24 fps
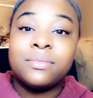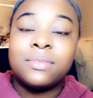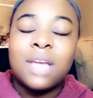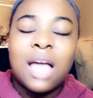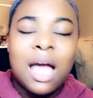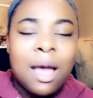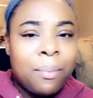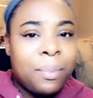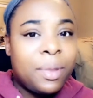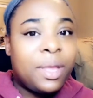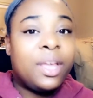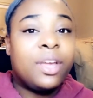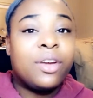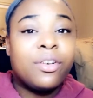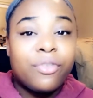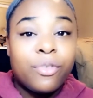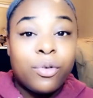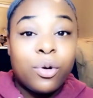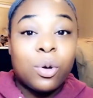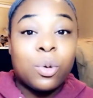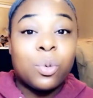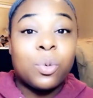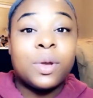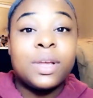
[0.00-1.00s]
I'm here
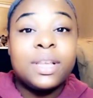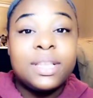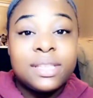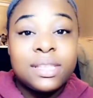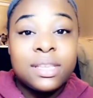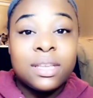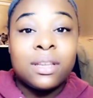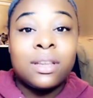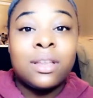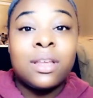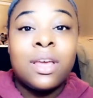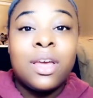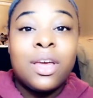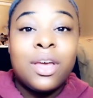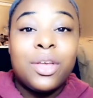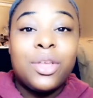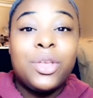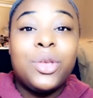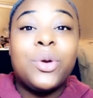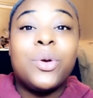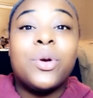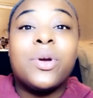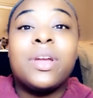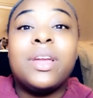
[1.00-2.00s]
for a reason.
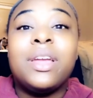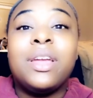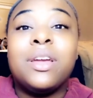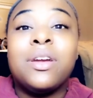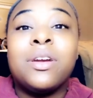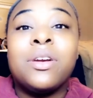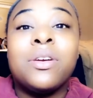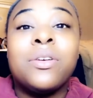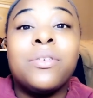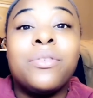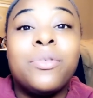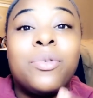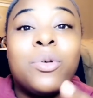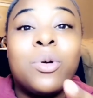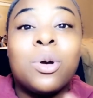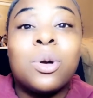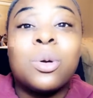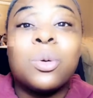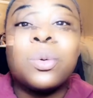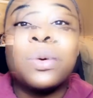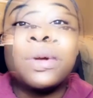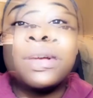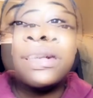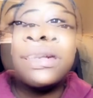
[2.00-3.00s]
You're here for a
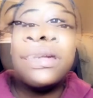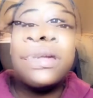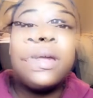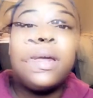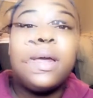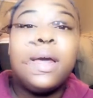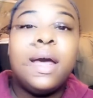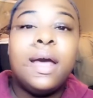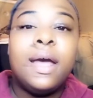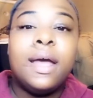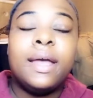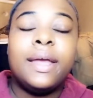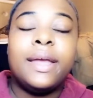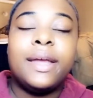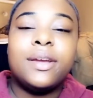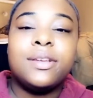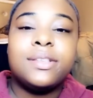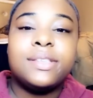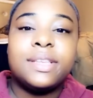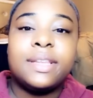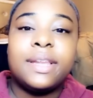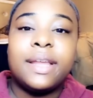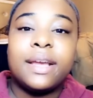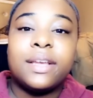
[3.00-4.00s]
reason.
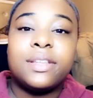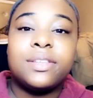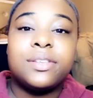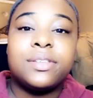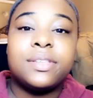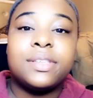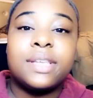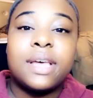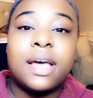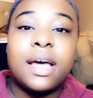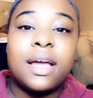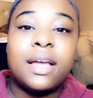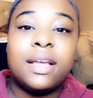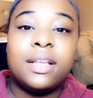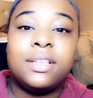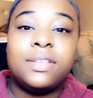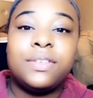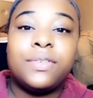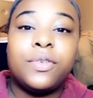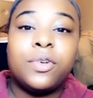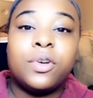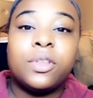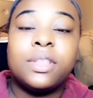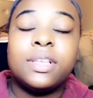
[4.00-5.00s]
Here's an exercise
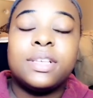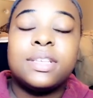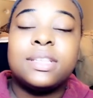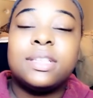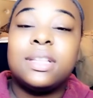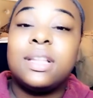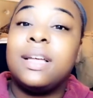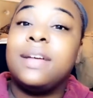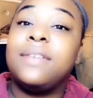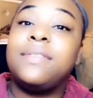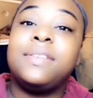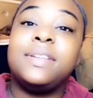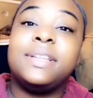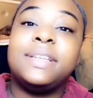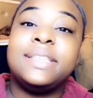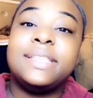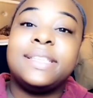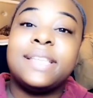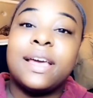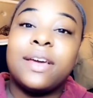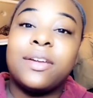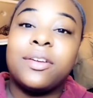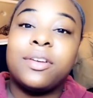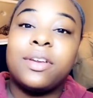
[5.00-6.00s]
for this lovely
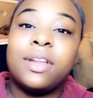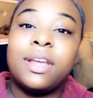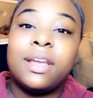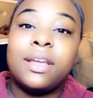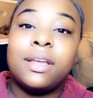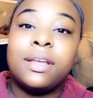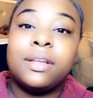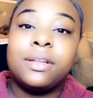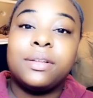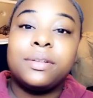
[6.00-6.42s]
Saturday.